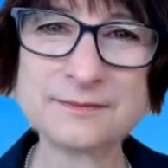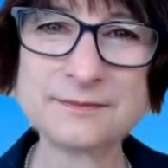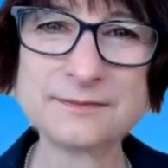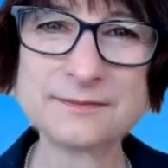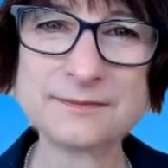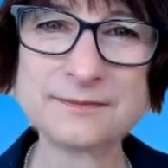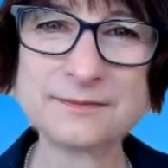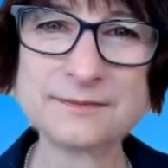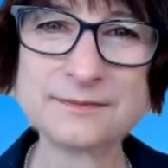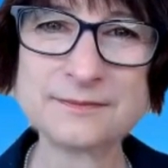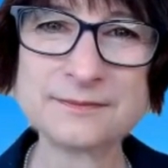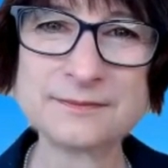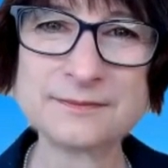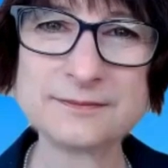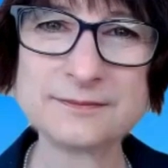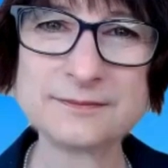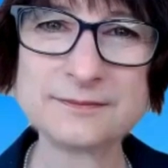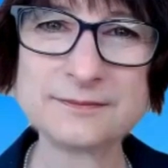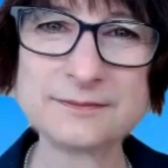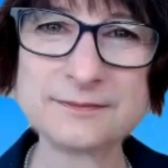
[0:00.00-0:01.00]

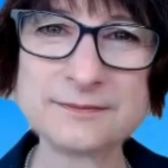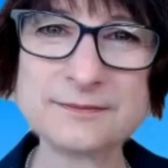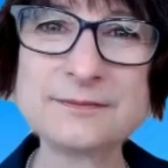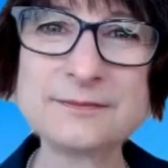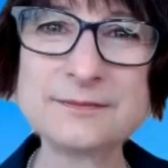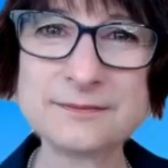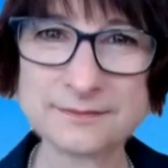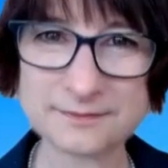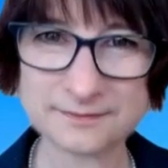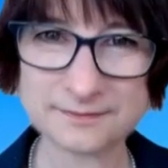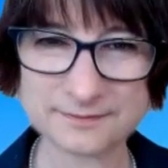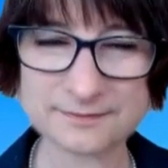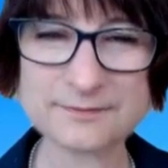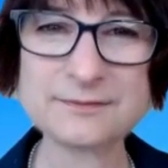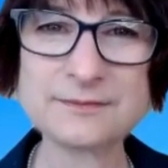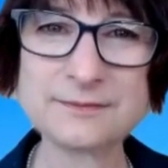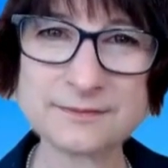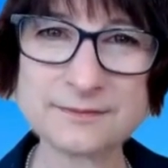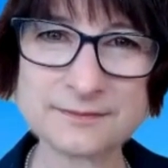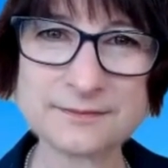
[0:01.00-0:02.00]

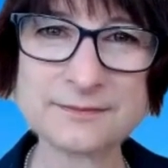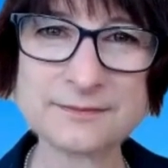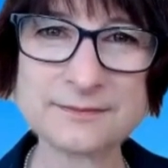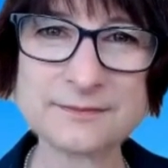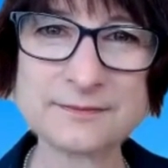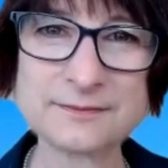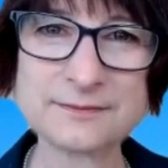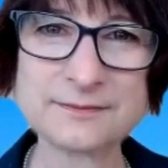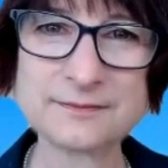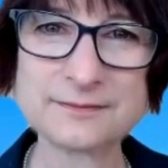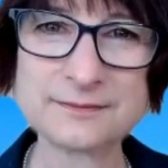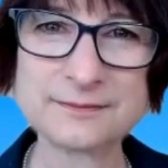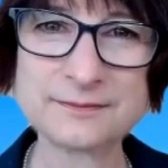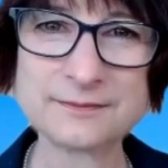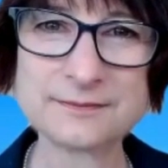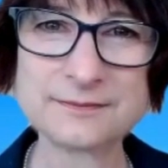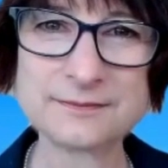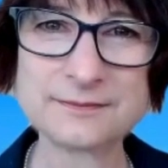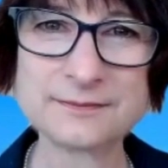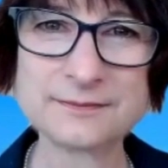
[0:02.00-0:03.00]

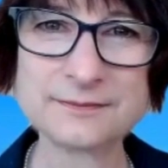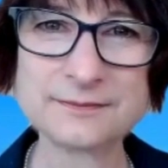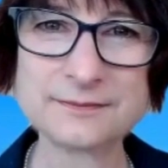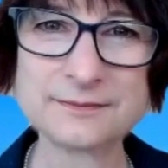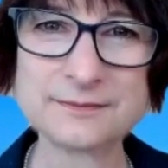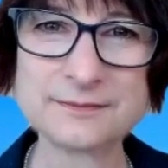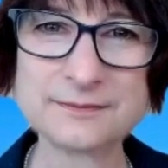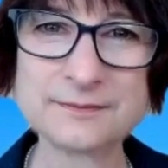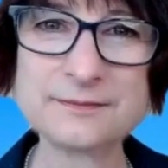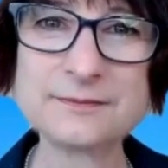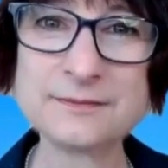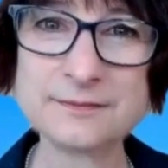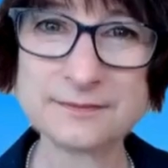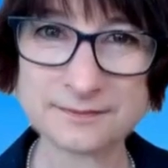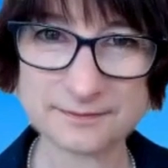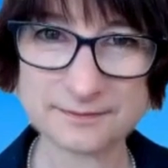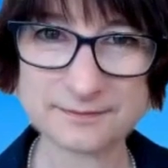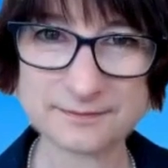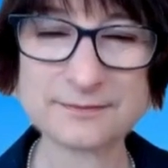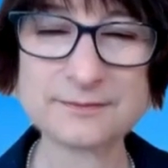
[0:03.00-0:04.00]

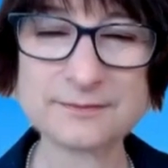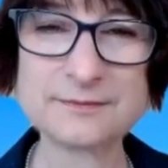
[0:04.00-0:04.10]
The person shown says nothing.